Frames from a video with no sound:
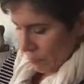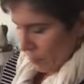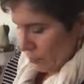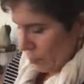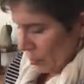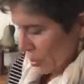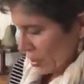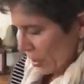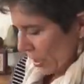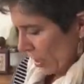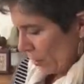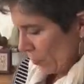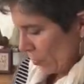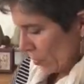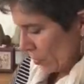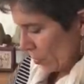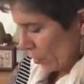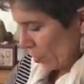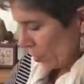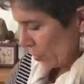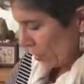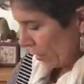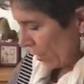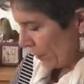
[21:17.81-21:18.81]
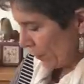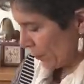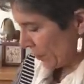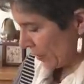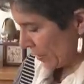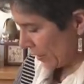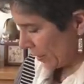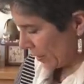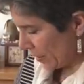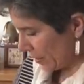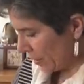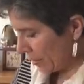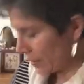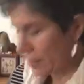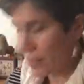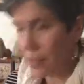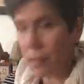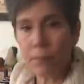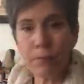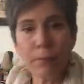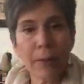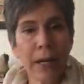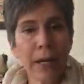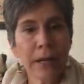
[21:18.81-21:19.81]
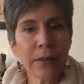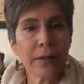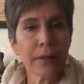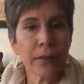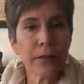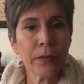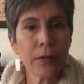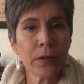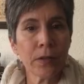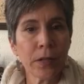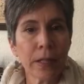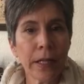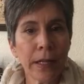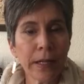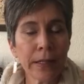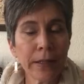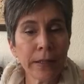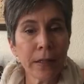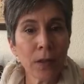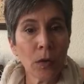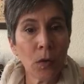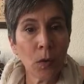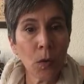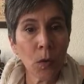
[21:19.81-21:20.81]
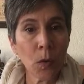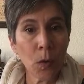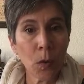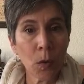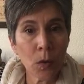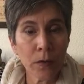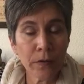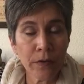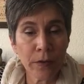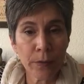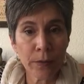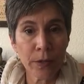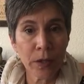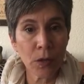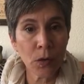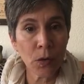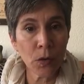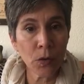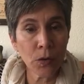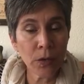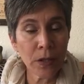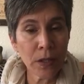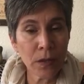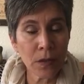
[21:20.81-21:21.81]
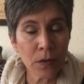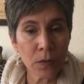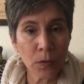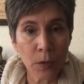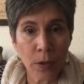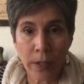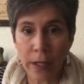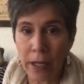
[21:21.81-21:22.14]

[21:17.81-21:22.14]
which I won't hold up because mine don't look like Nicole from Nicole Needles work.